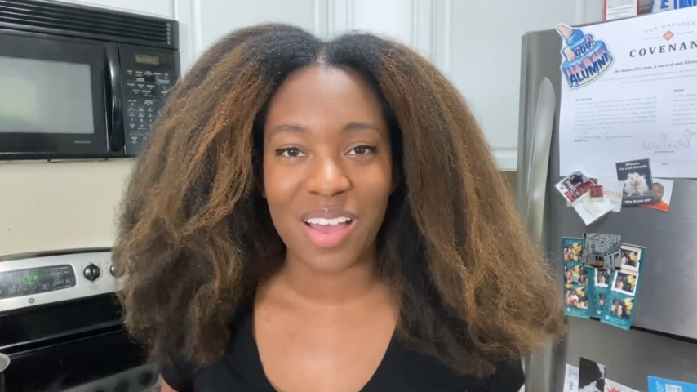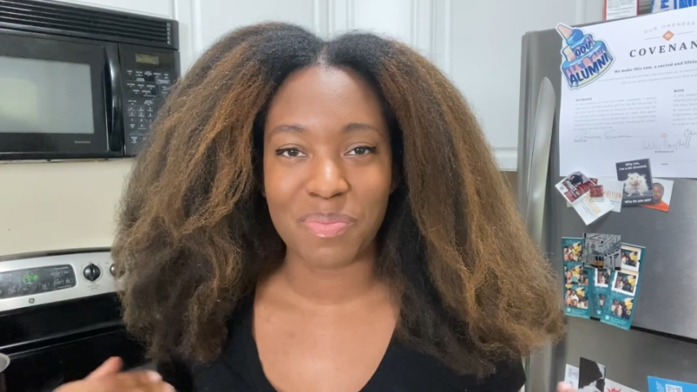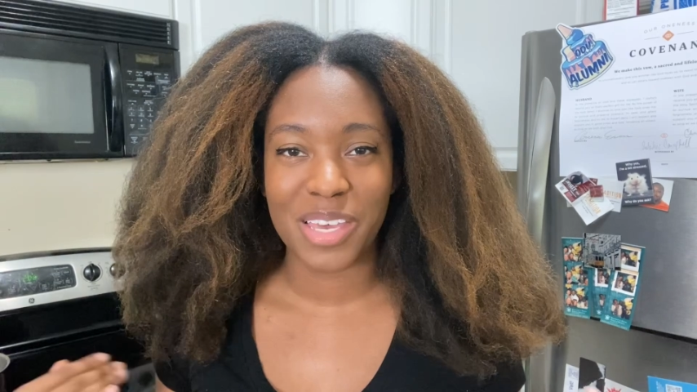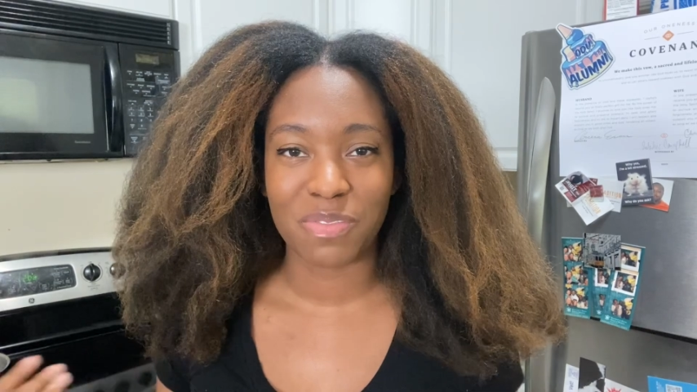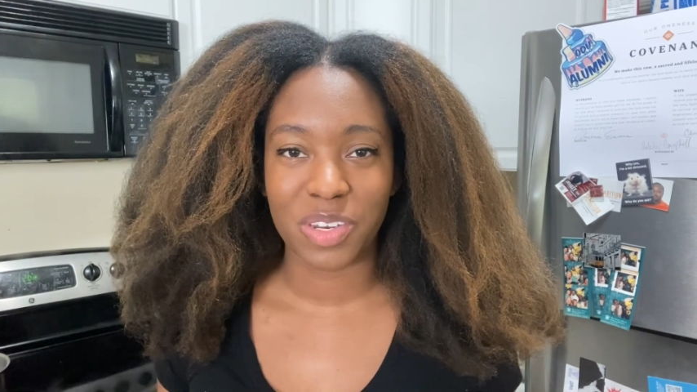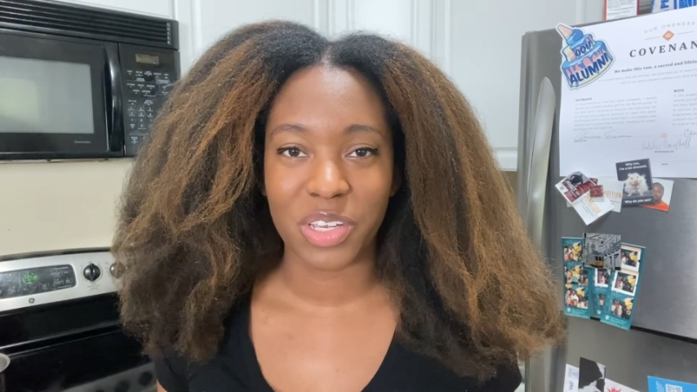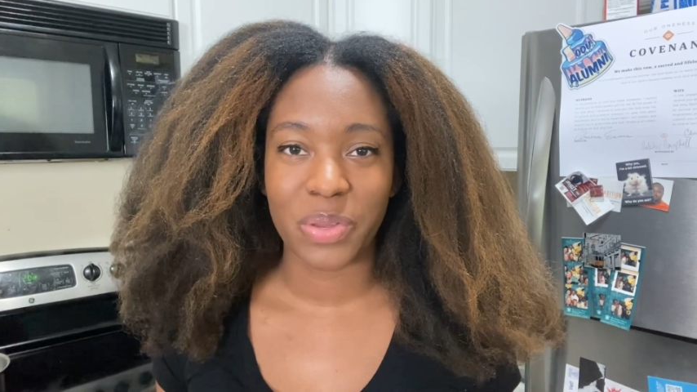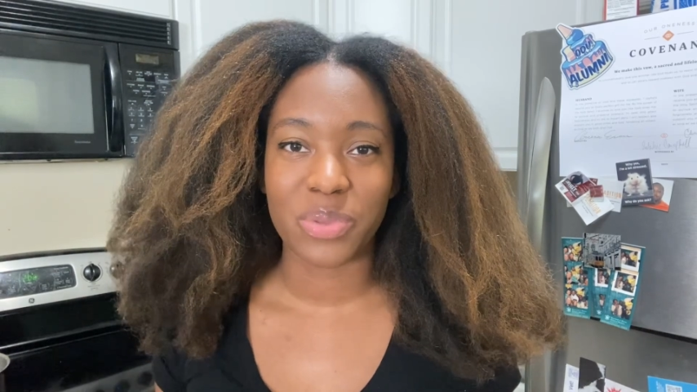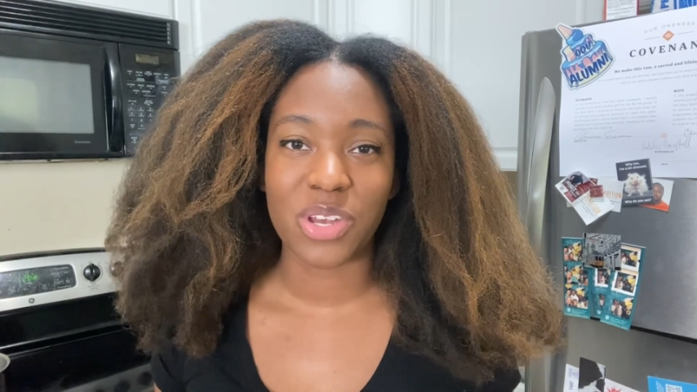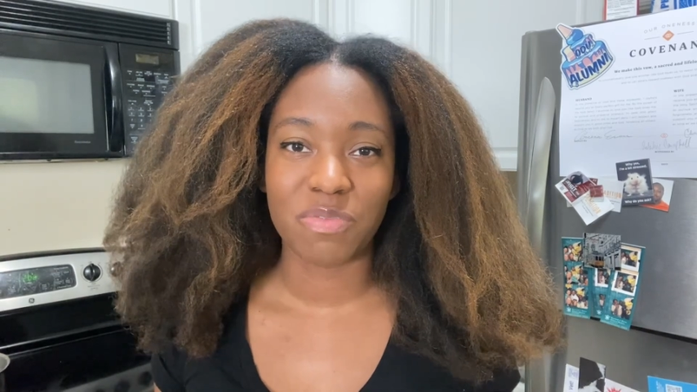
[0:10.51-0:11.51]
I make
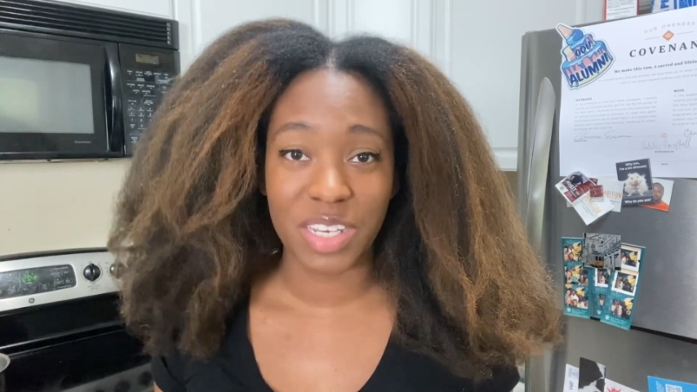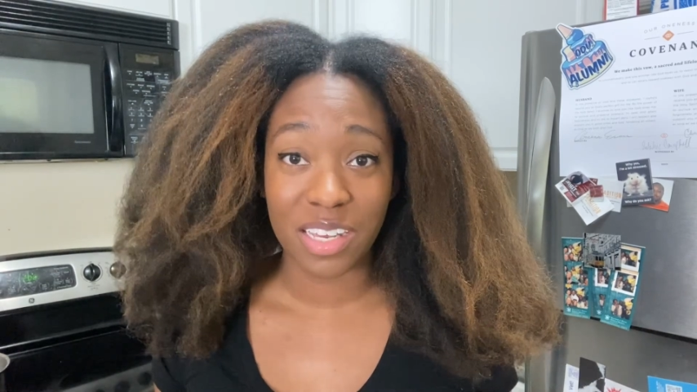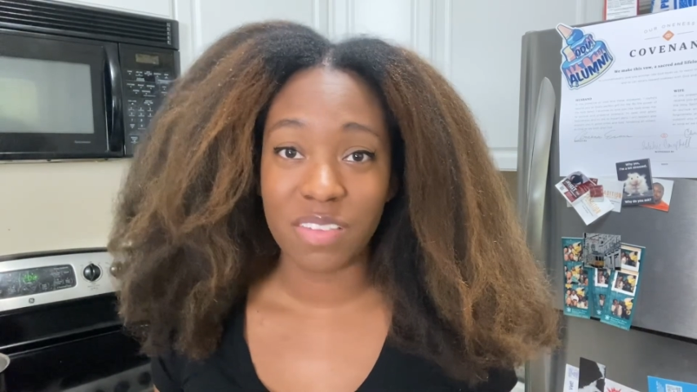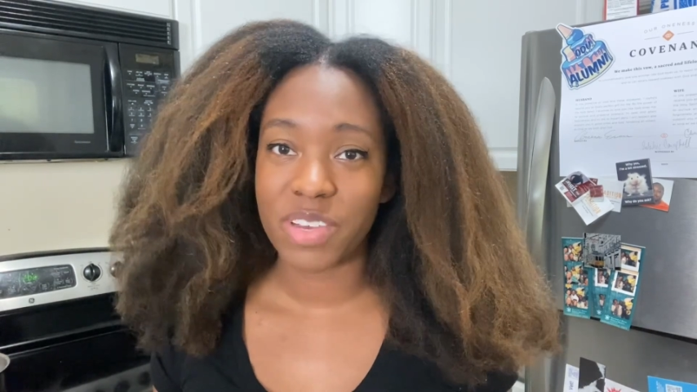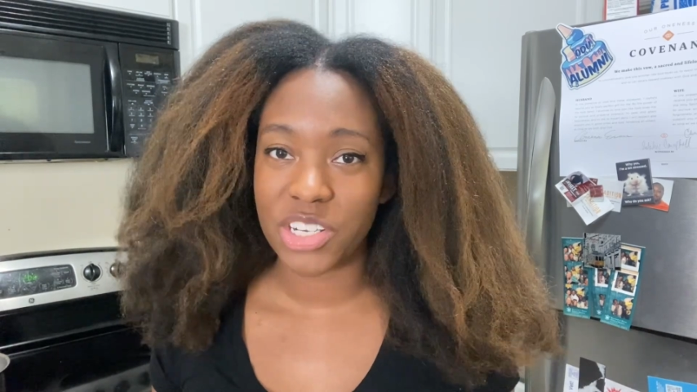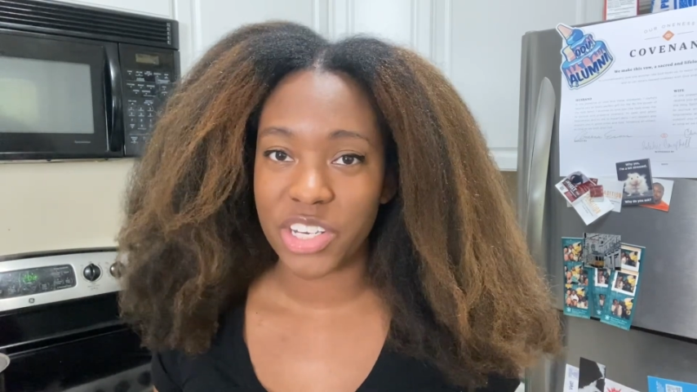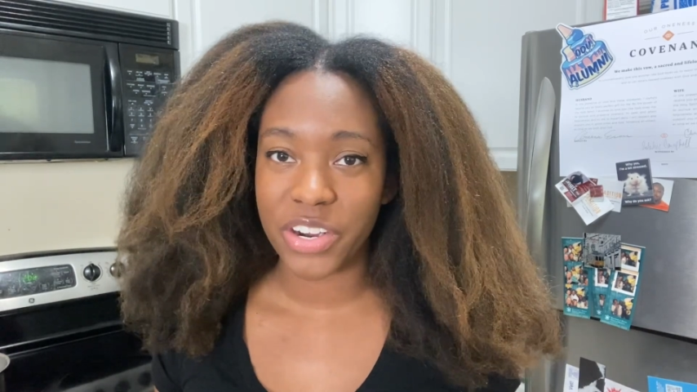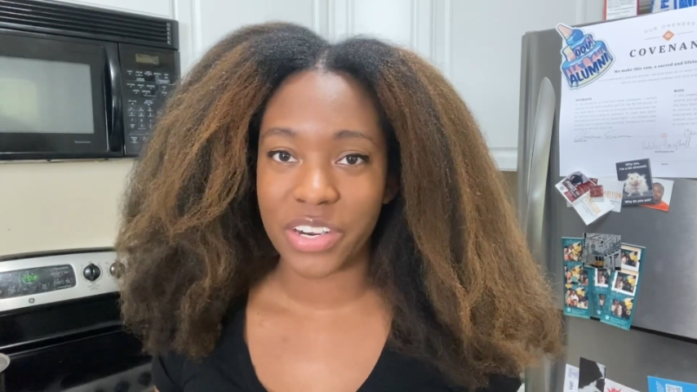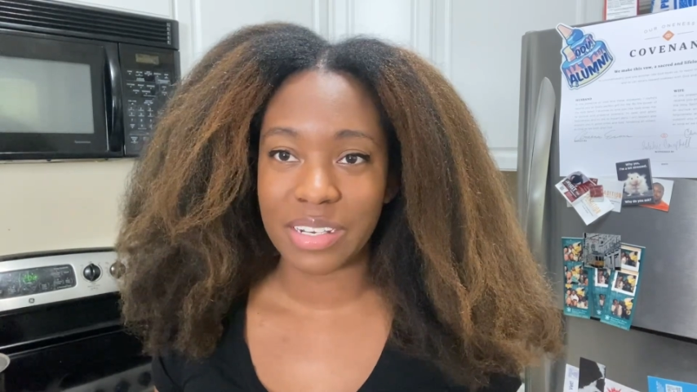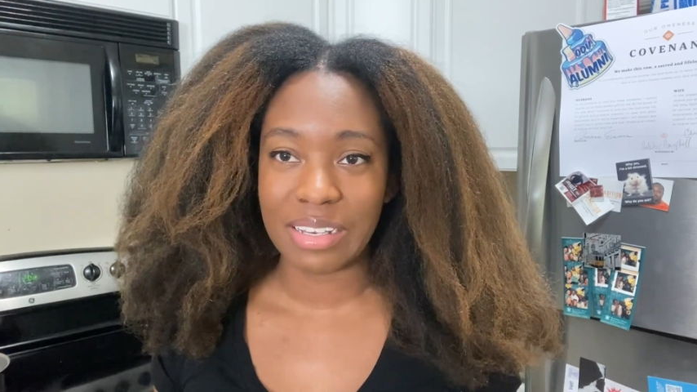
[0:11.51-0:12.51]
videos on vegan,
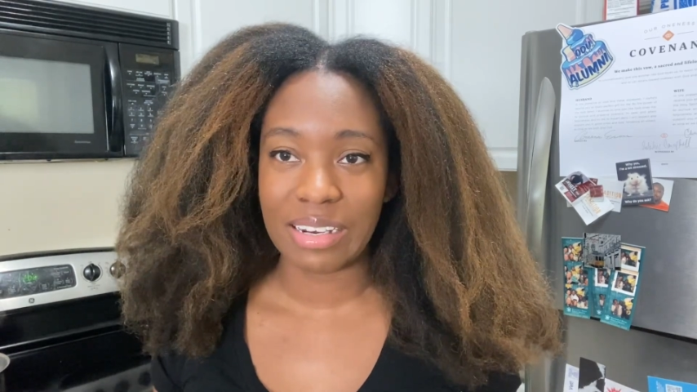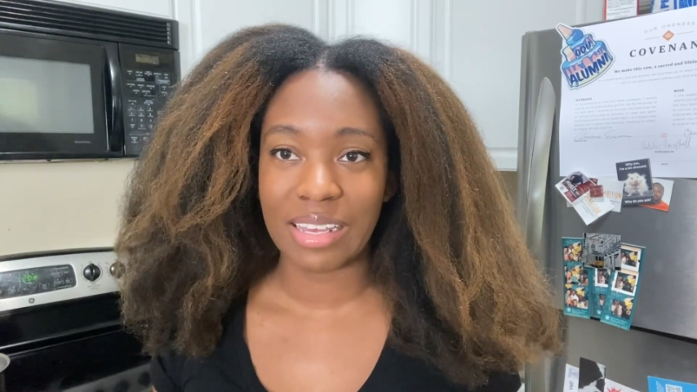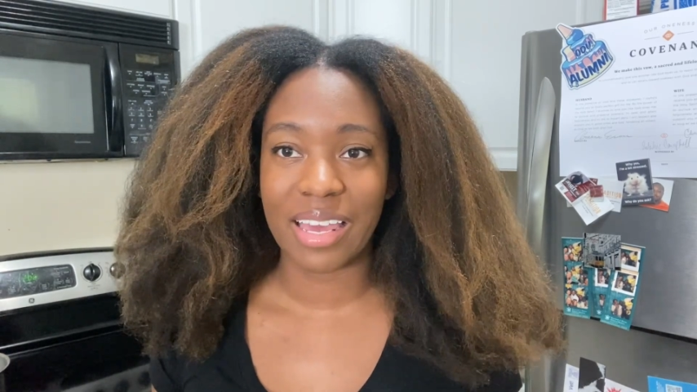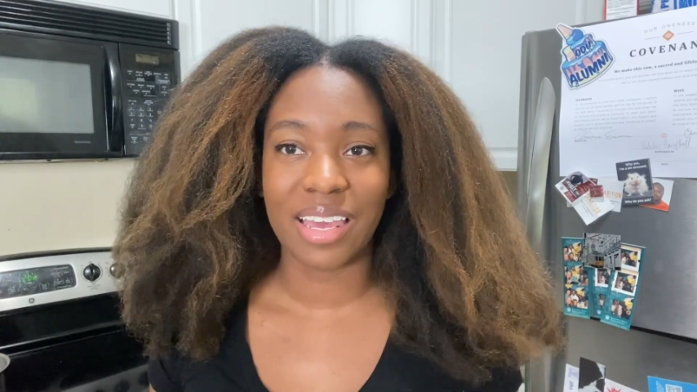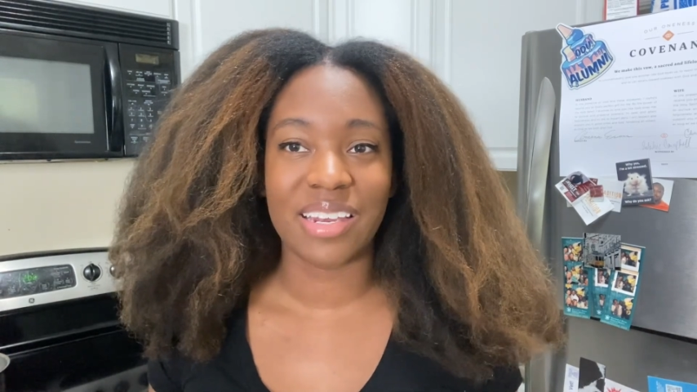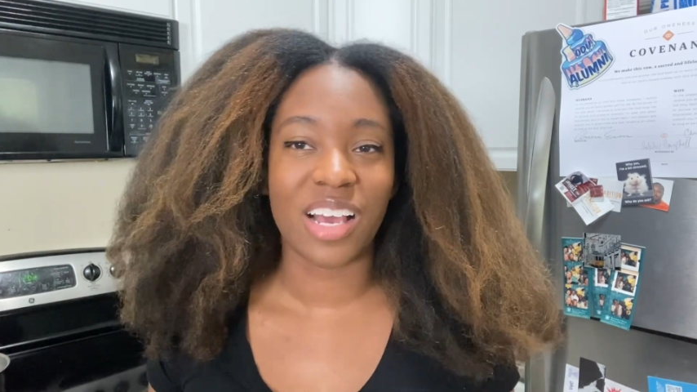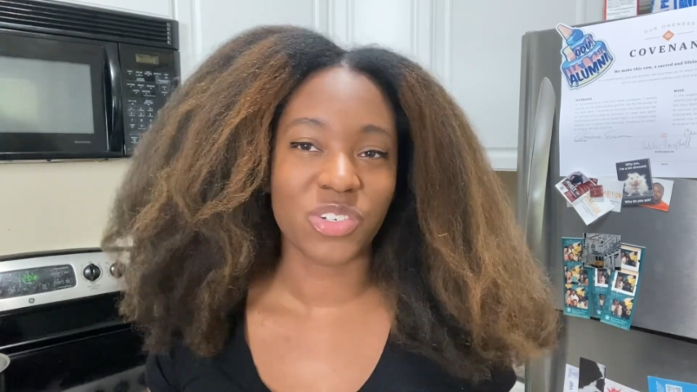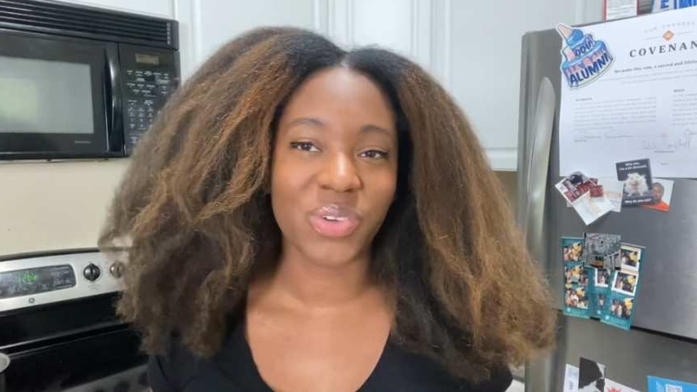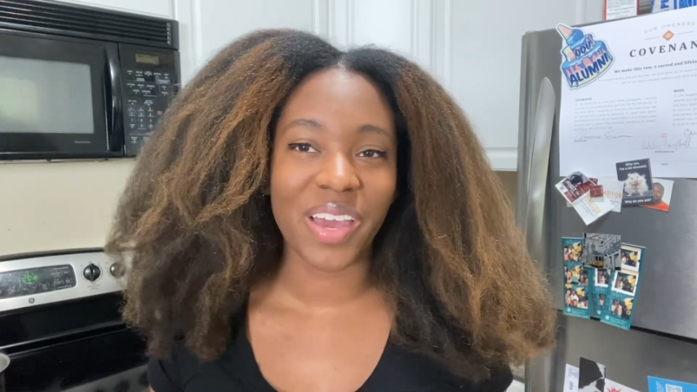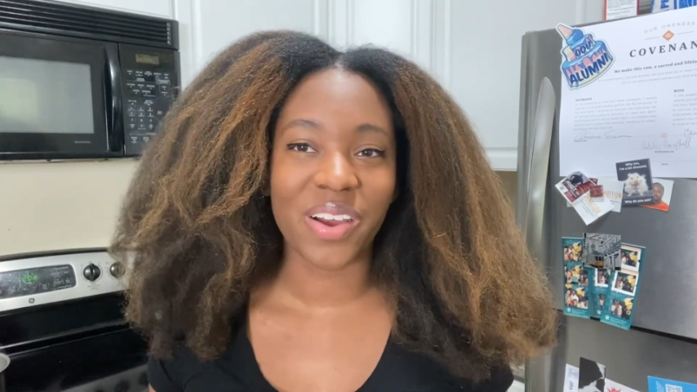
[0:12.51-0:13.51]
vegetarian eating, and
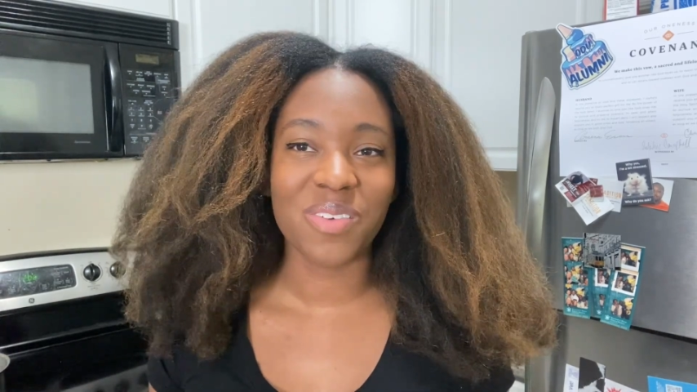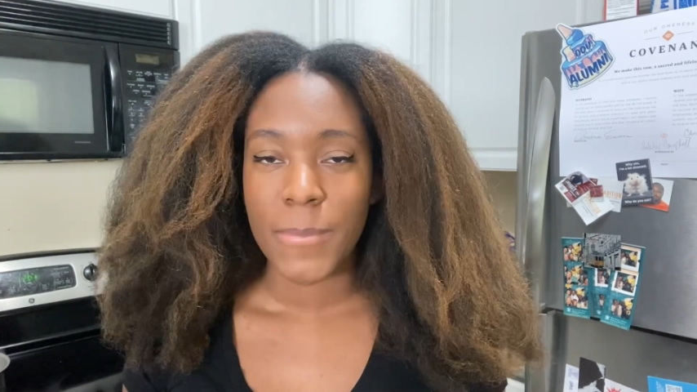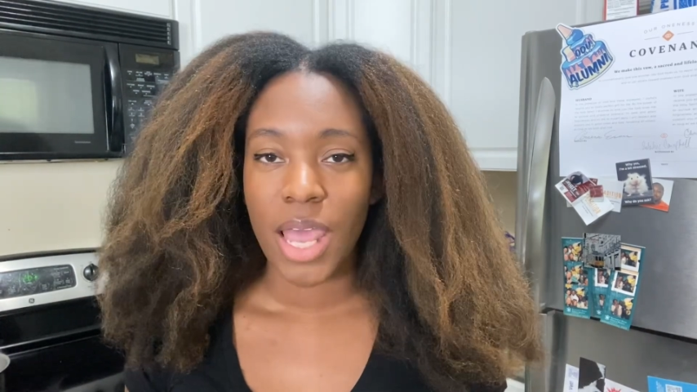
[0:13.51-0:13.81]
natural hair.